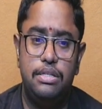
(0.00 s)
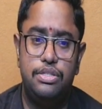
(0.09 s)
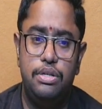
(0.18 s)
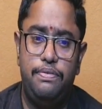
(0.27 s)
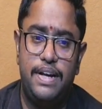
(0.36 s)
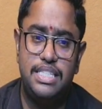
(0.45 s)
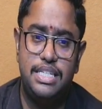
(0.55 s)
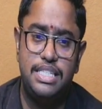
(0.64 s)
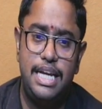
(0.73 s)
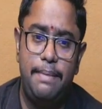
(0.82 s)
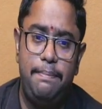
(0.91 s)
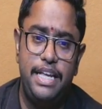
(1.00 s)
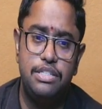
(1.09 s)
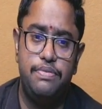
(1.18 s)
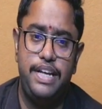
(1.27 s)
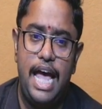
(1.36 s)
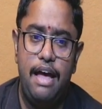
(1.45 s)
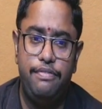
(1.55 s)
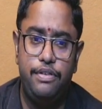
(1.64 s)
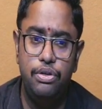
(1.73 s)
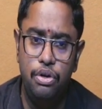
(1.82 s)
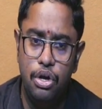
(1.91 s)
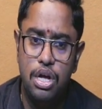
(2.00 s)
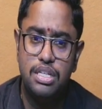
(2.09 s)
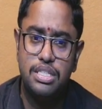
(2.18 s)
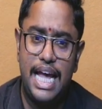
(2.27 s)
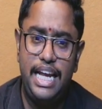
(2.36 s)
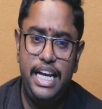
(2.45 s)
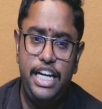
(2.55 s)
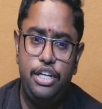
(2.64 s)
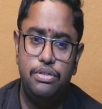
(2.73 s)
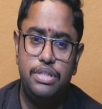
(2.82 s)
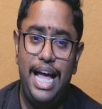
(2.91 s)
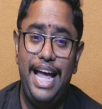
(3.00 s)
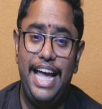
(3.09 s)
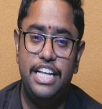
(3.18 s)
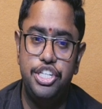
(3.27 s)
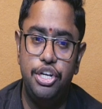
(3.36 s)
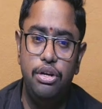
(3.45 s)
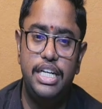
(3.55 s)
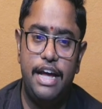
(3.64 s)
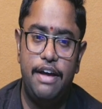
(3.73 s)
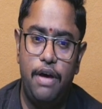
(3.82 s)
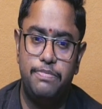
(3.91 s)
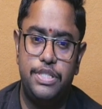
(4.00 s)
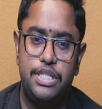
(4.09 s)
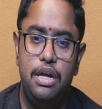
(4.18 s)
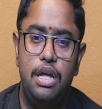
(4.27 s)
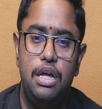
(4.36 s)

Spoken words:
So first step is we have to sign into the Azure DevOps.